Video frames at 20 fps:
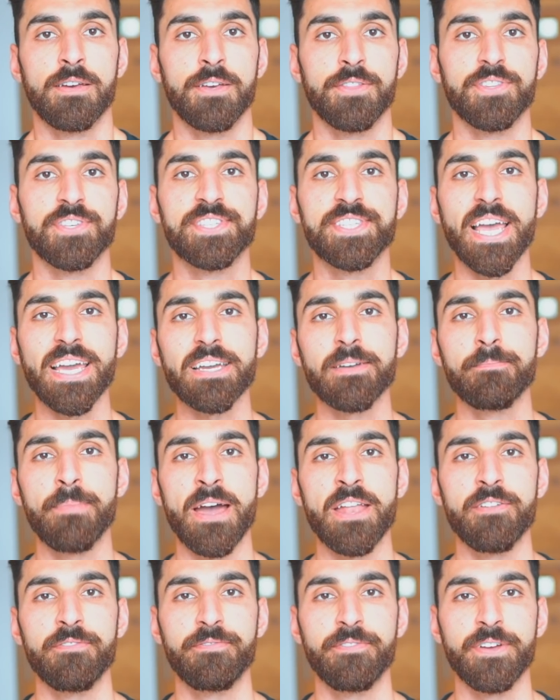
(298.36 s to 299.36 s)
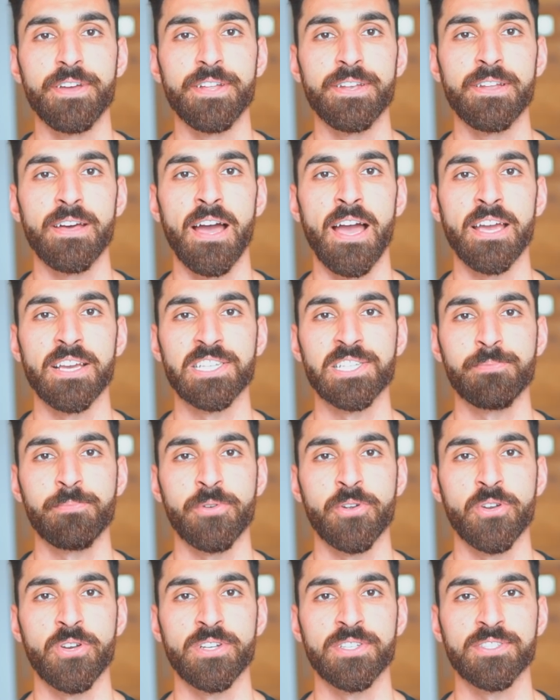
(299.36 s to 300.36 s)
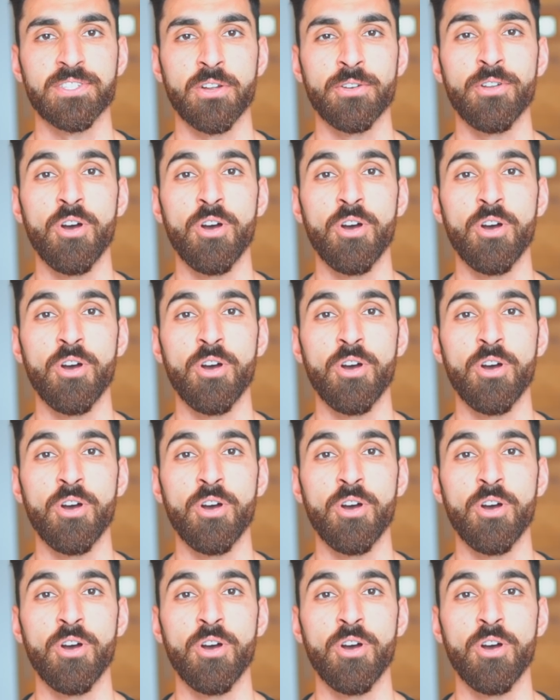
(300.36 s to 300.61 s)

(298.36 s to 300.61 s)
The second benefit I experienced on